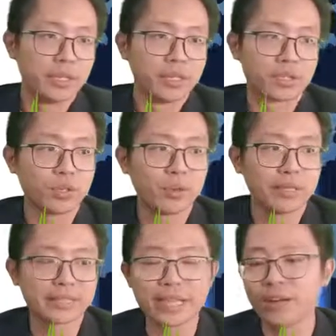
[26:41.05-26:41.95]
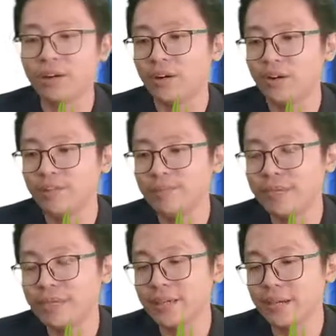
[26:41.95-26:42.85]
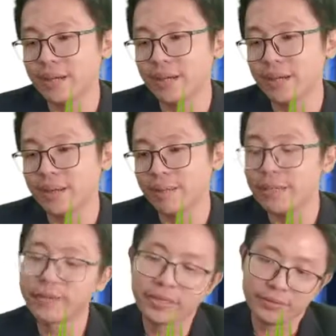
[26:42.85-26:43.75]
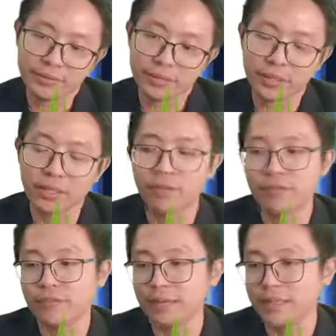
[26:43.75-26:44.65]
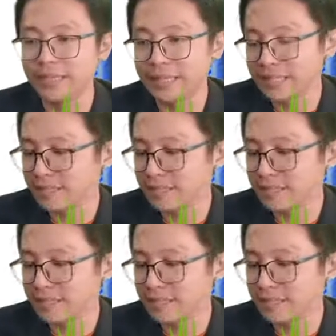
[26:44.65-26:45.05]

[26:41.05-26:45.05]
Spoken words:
So what type of mirror, what type of lens is